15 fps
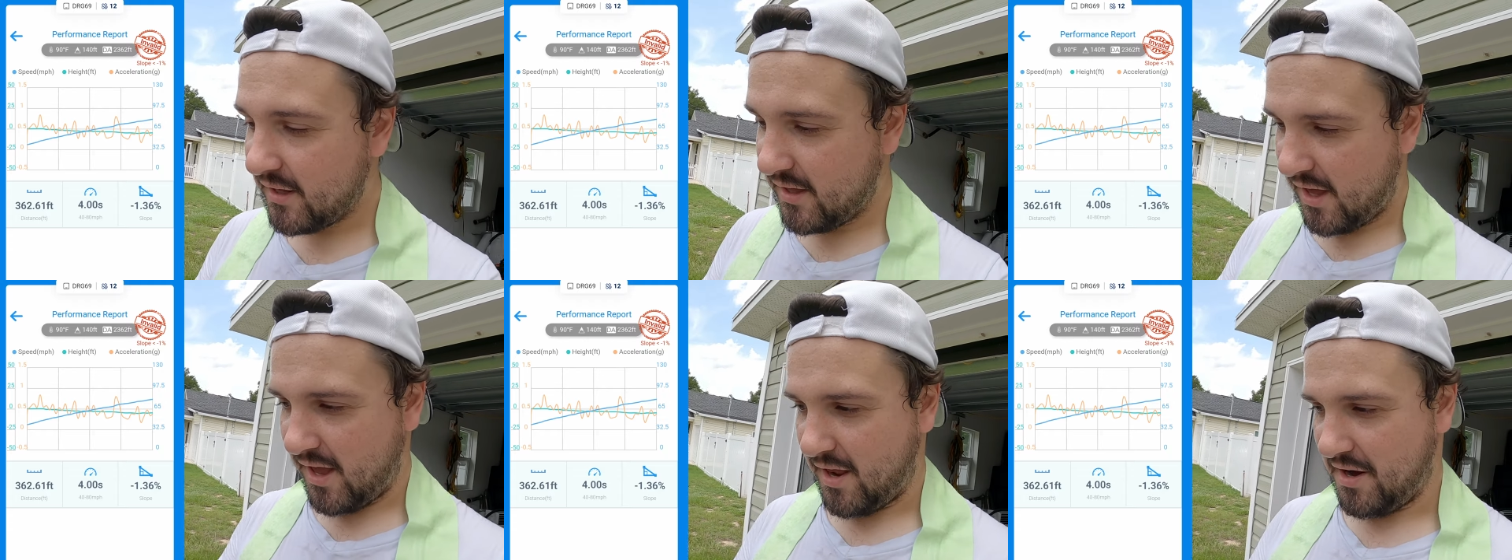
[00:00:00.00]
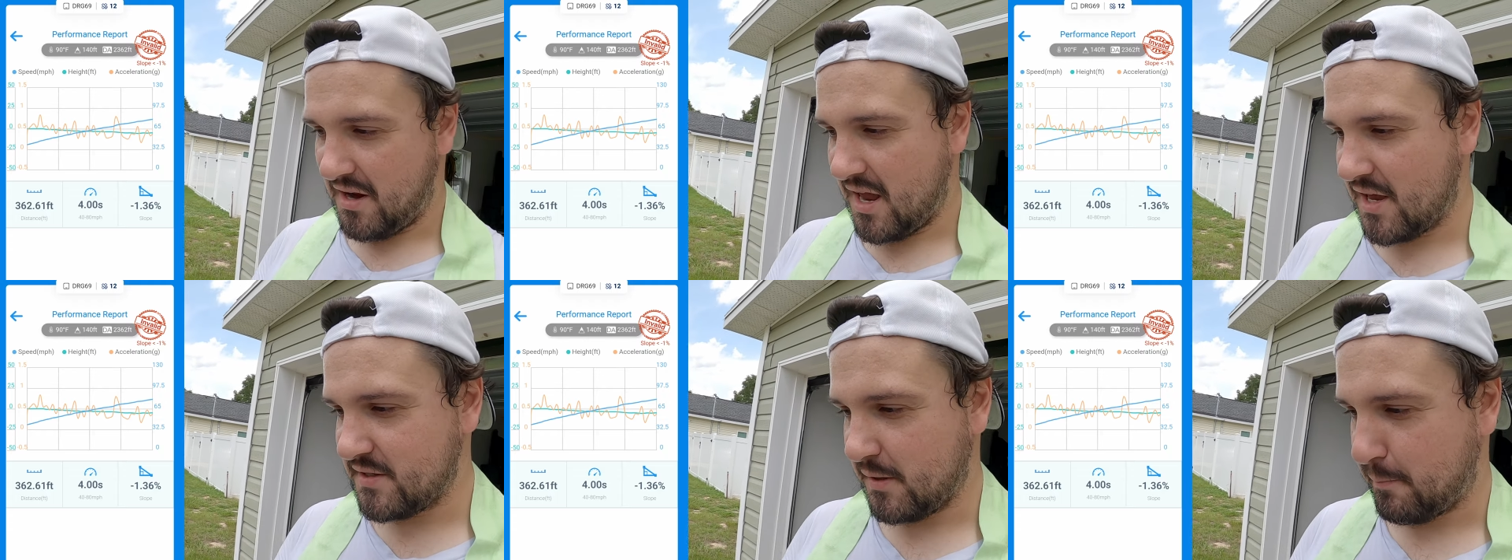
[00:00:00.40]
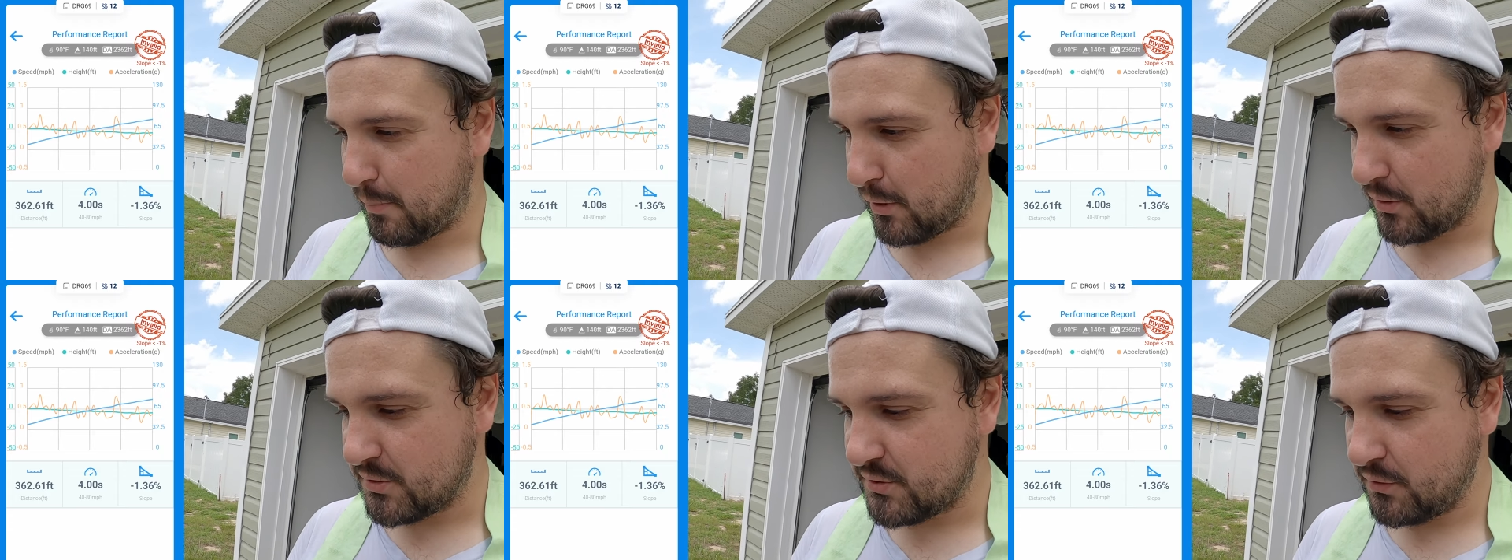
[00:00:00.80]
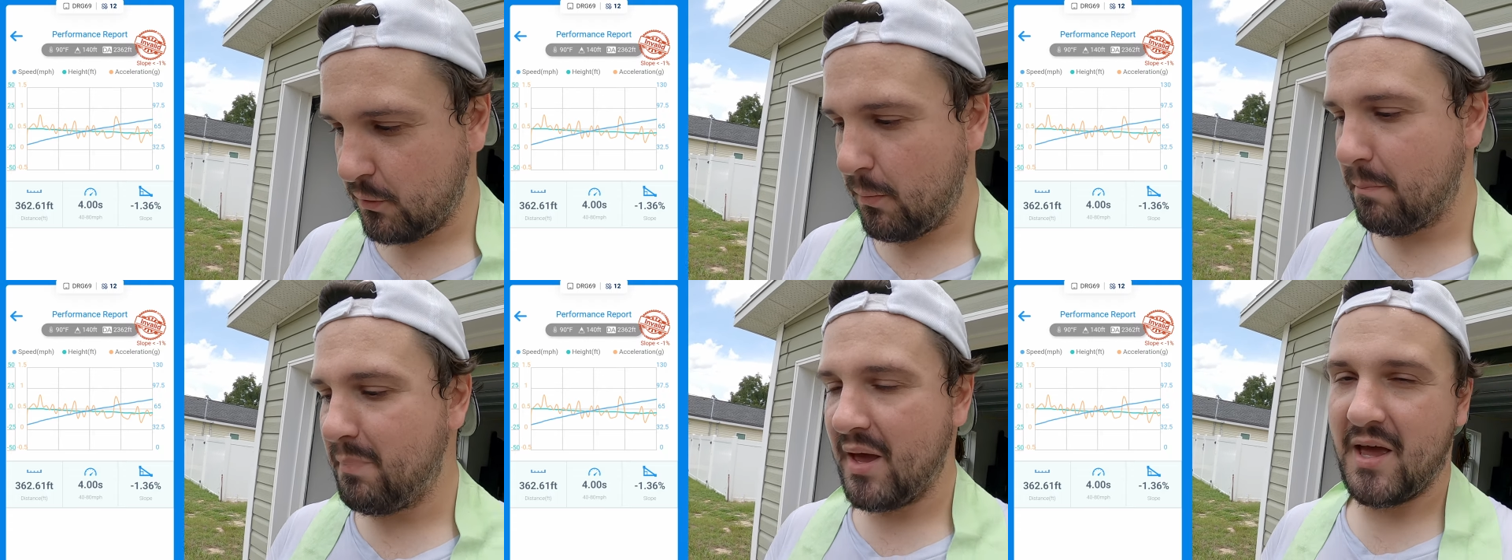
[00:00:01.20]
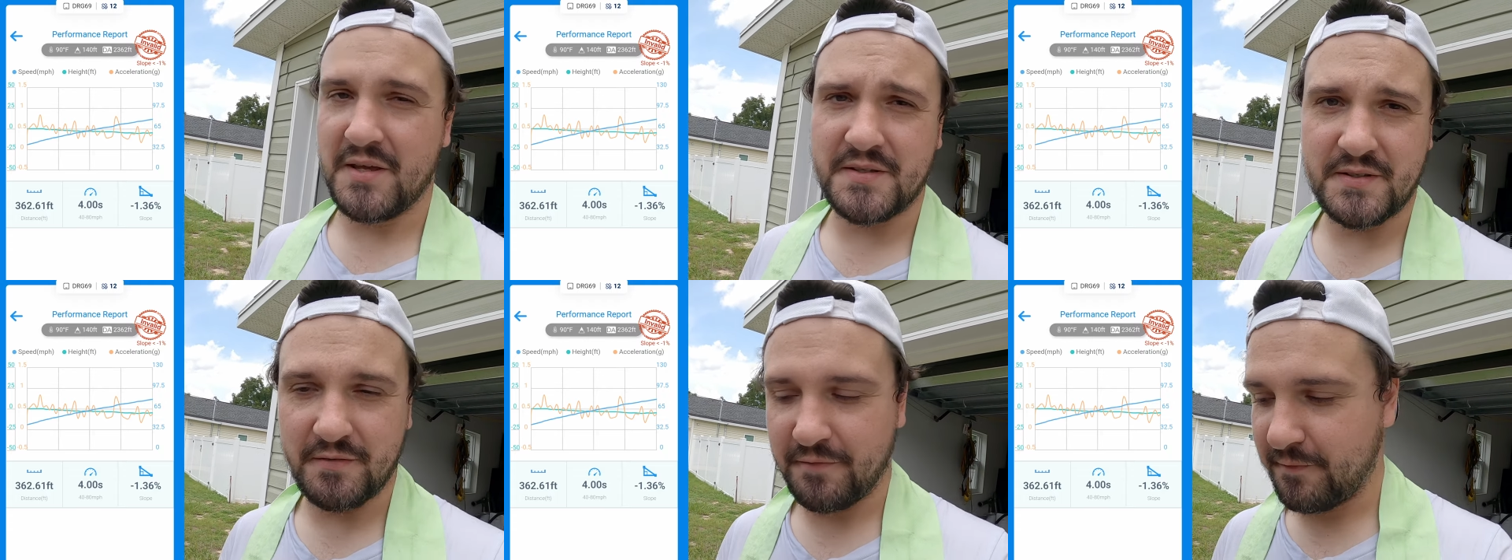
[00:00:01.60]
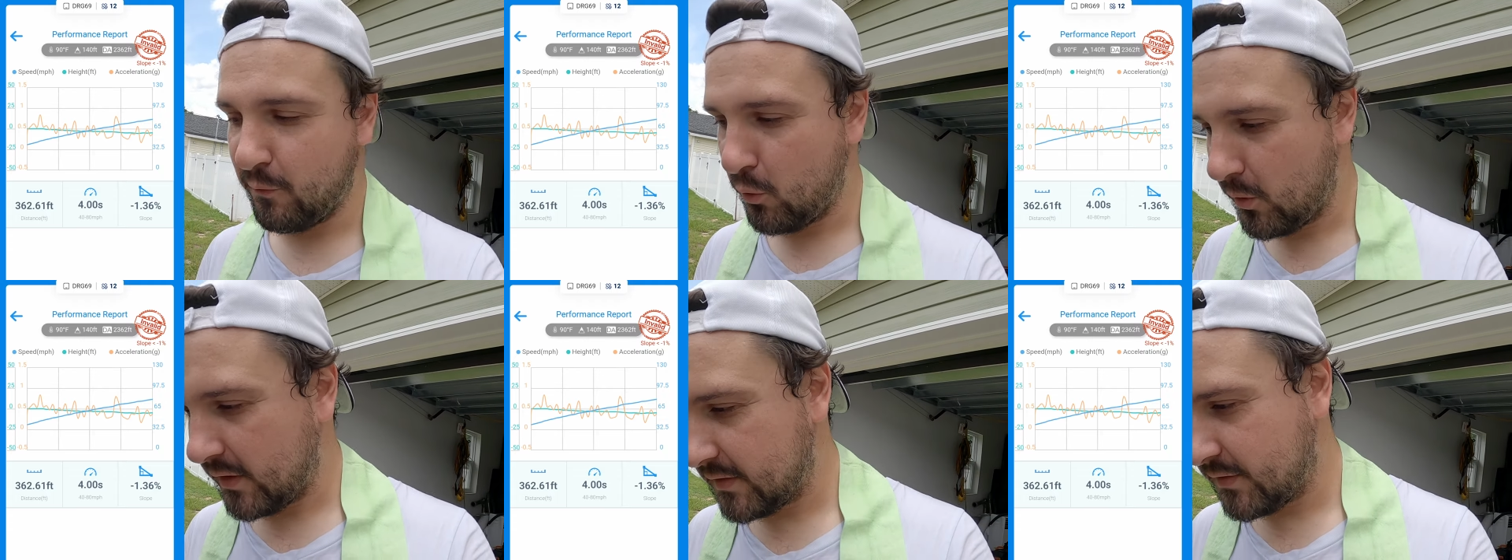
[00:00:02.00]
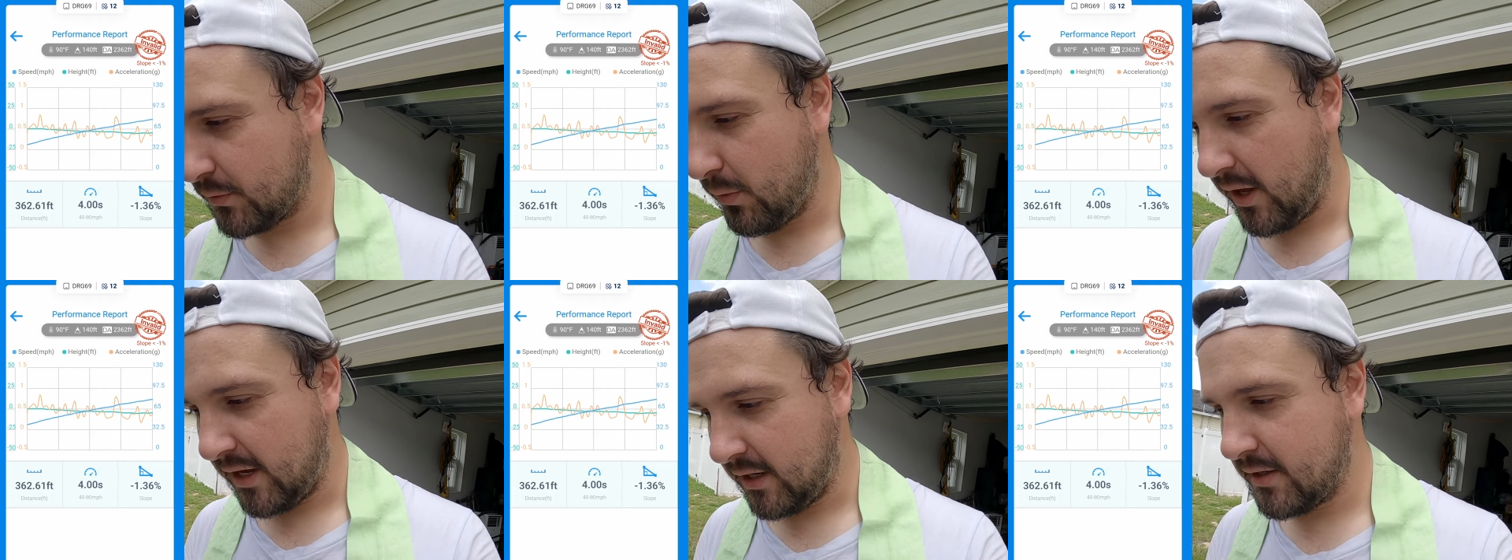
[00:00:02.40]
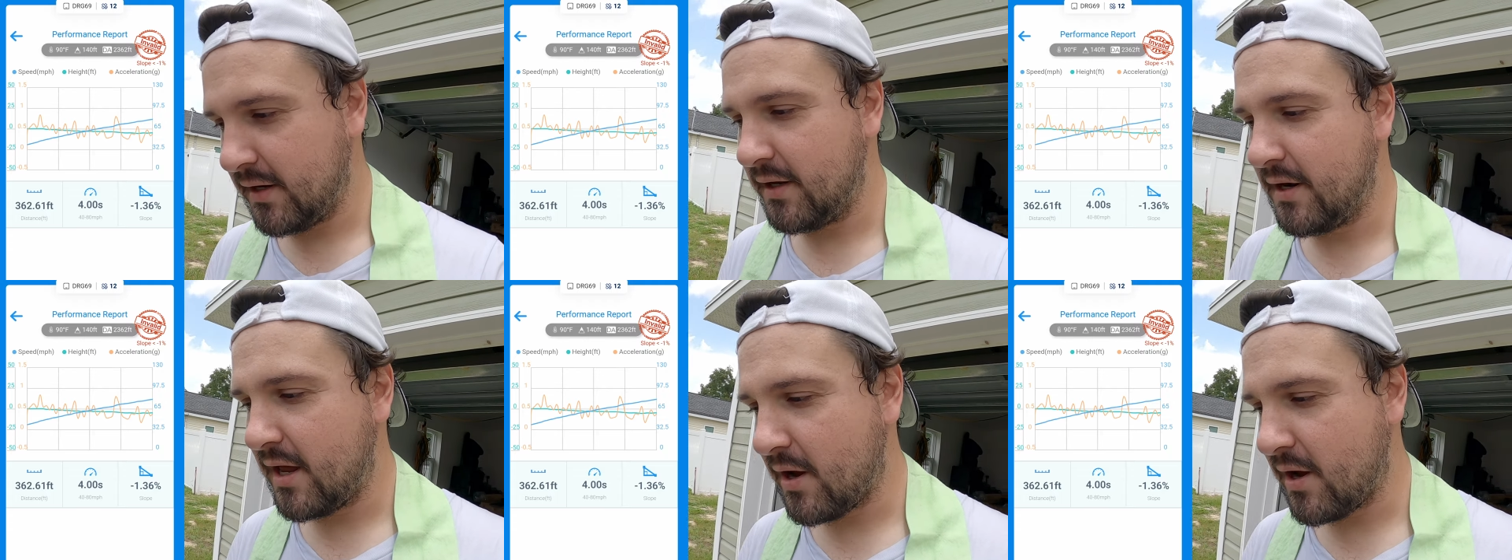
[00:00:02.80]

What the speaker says: again has a personal best of 40 to 80.